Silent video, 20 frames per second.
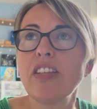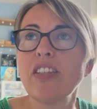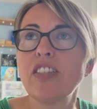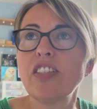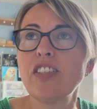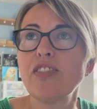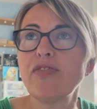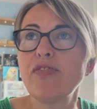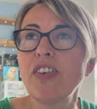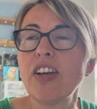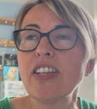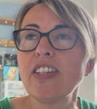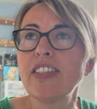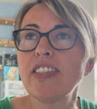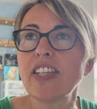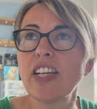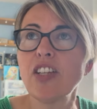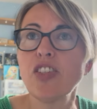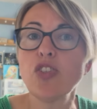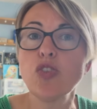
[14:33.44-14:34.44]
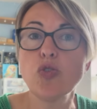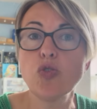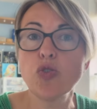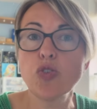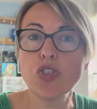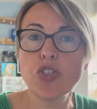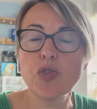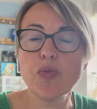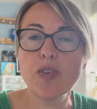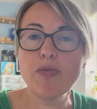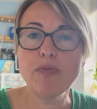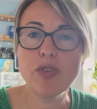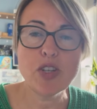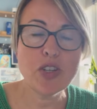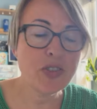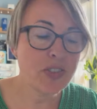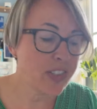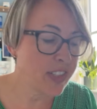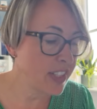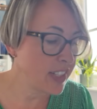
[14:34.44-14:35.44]
defense and your
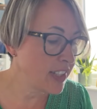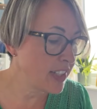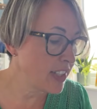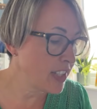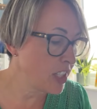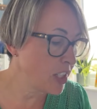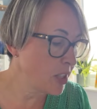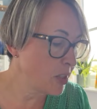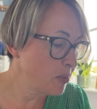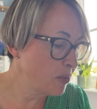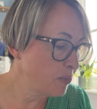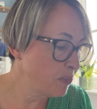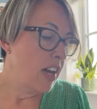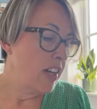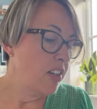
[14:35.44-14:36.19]
autoimmune system.